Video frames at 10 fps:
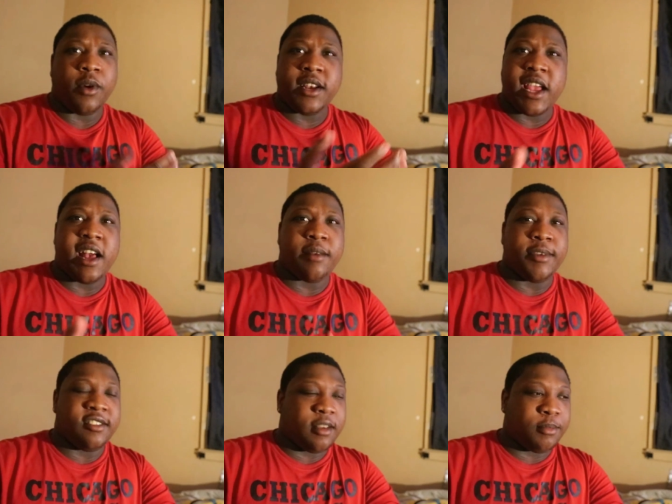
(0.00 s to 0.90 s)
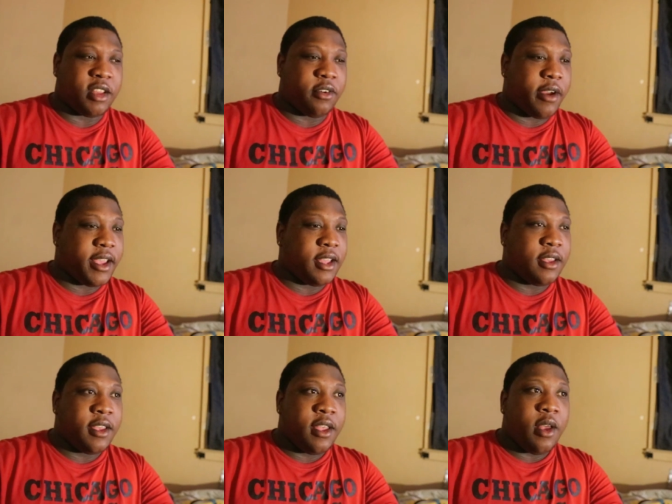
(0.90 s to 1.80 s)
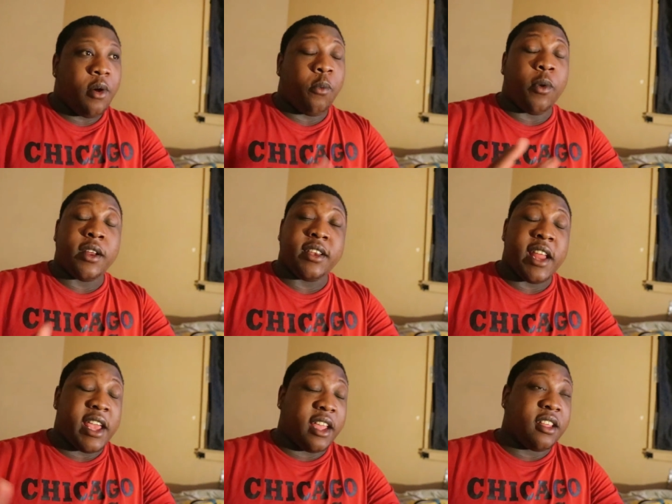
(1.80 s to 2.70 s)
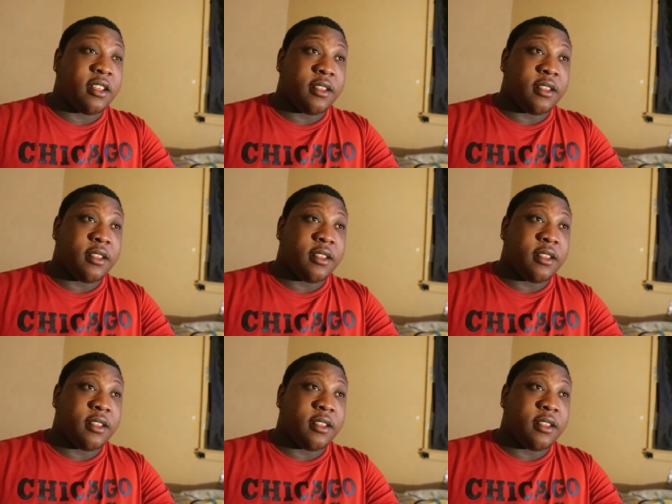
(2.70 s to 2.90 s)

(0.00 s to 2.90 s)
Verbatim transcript: One day I'll be something great. One day.